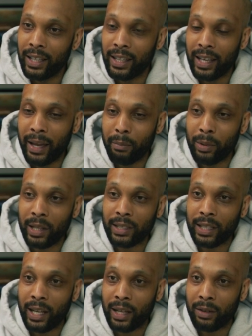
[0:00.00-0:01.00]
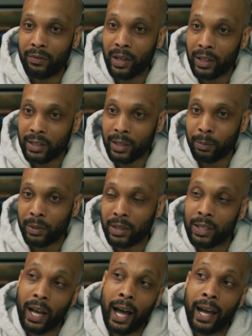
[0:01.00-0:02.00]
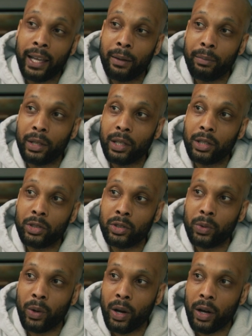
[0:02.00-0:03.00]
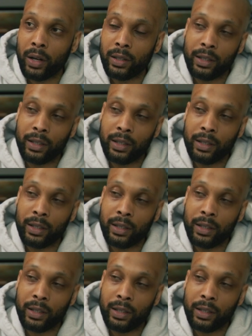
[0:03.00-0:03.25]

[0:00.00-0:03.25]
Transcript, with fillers: that breaks down very simply to I am because you are,